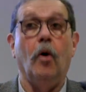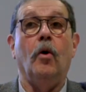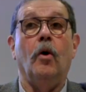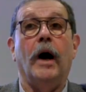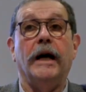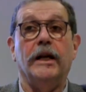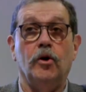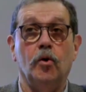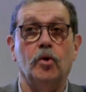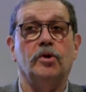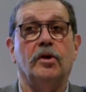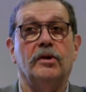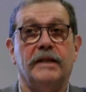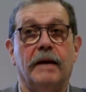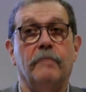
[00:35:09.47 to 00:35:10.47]
oh, I
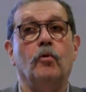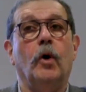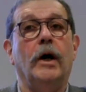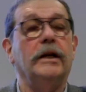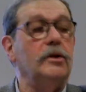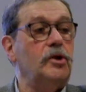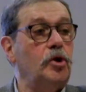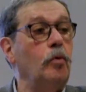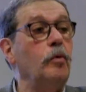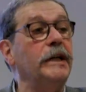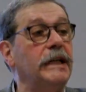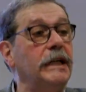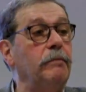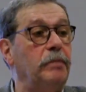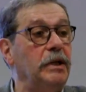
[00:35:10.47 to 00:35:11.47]
use the same one, so we
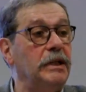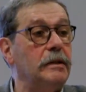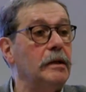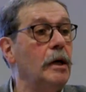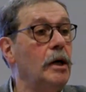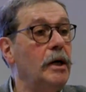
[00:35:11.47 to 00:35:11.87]
keep it.